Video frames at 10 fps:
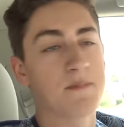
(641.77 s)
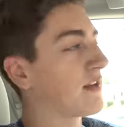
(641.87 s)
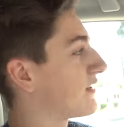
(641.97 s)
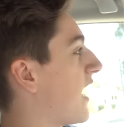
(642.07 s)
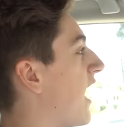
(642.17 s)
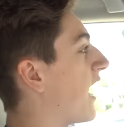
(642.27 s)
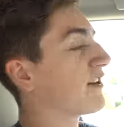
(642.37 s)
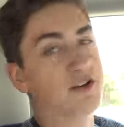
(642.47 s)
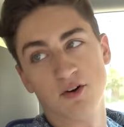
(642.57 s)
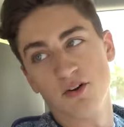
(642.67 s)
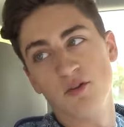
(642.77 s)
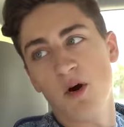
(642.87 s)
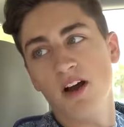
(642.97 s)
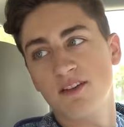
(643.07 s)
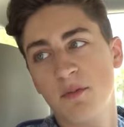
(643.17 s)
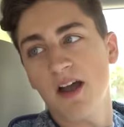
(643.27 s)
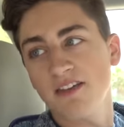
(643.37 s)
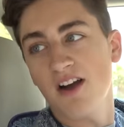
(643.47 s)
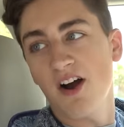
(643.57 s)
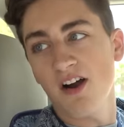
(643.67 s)
because a hot girl walks by
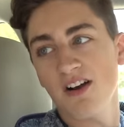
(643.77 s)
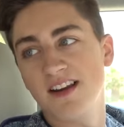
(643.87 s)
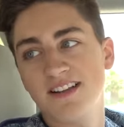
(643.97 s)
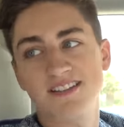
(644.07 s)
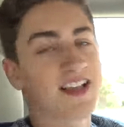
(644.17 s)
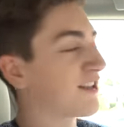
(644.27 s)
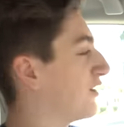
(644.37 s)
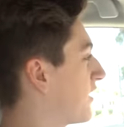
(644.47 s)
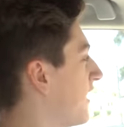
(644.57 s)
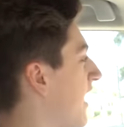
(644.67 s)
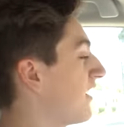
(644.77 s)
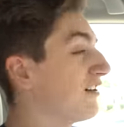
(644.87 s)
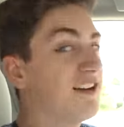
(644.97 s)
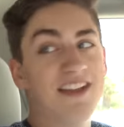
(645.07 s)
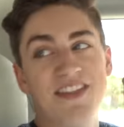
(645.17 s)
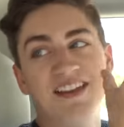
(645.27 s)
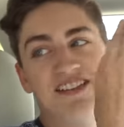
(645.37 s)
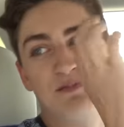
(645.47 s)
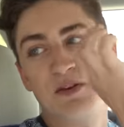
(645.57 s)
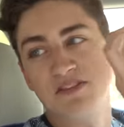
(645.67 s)
the car and he's like looking at her and then he
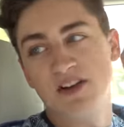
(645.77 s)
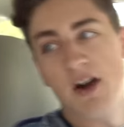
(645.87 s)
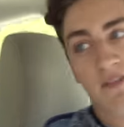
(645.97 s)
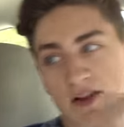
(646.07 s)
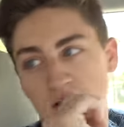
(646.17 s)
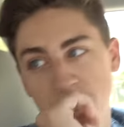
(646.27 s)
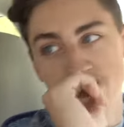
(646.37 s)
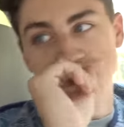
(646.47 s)
spills coffee all over